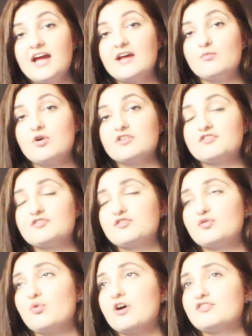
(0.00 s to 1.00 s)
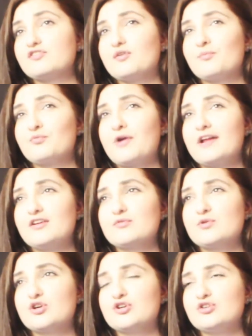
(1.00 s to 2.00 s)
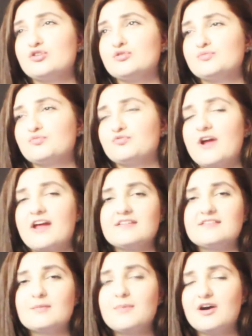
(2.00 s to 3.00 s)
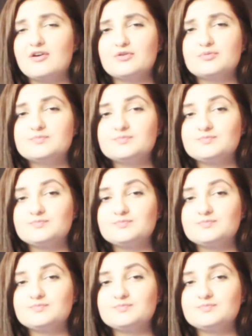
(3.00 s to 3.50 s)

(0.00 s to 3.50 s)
and wants to watch some random girl rant about